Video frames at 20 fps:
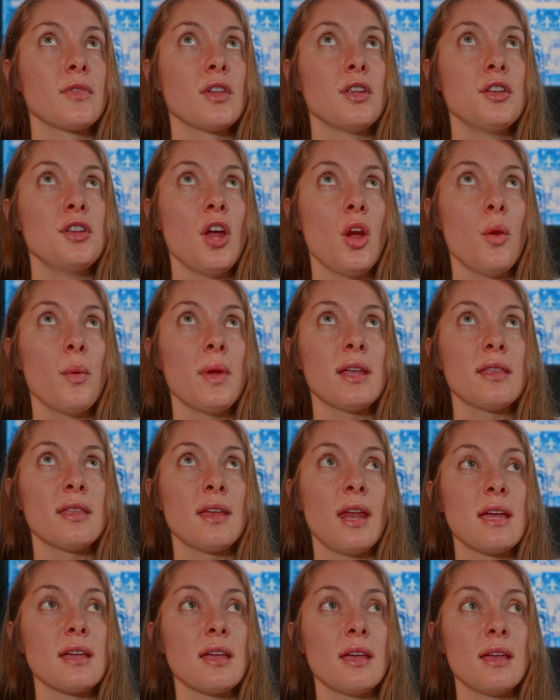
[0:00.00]
Knowing
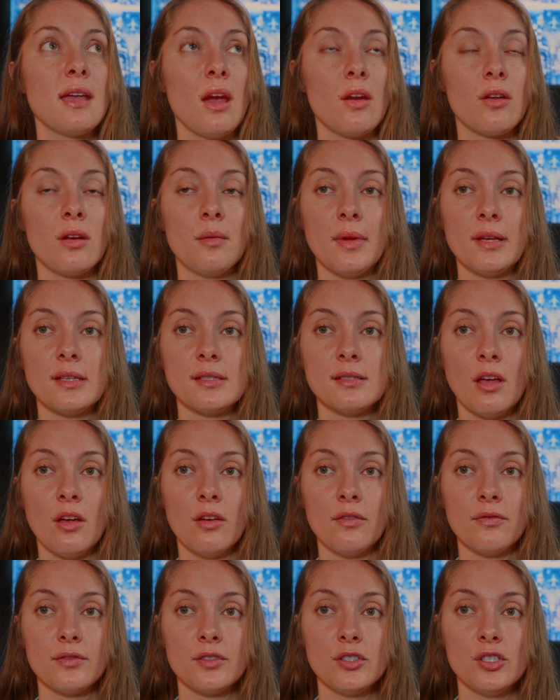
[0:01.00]
that I can count on
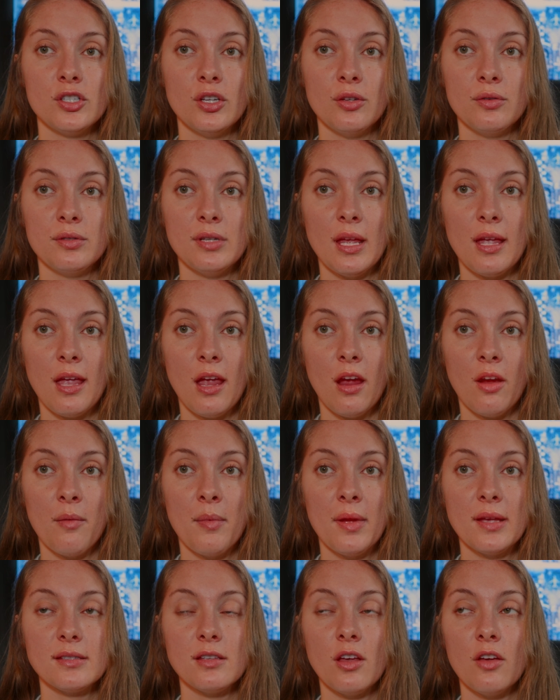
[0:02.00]
myself to take care of
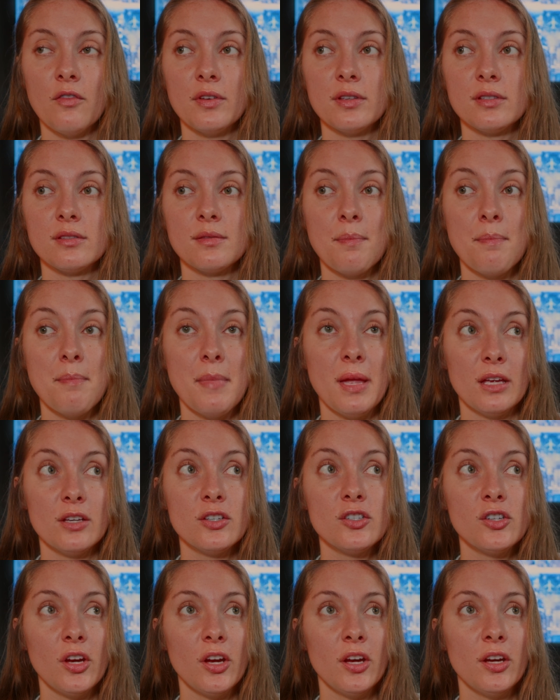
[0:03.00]
myself is
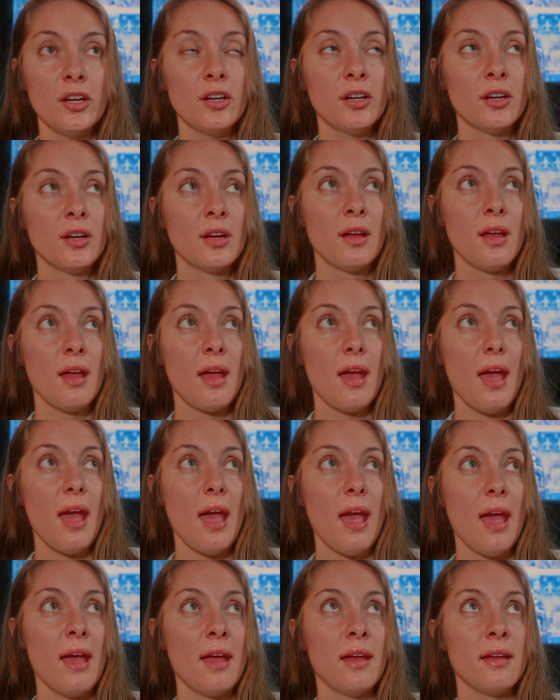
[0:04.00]
major,
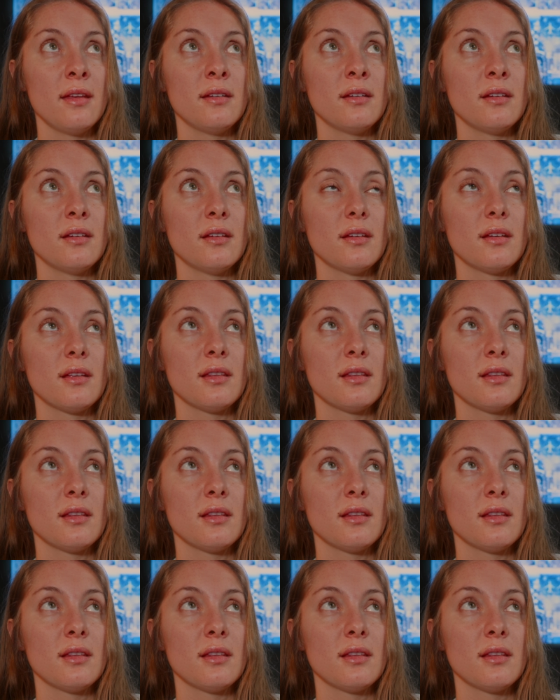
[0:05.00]
and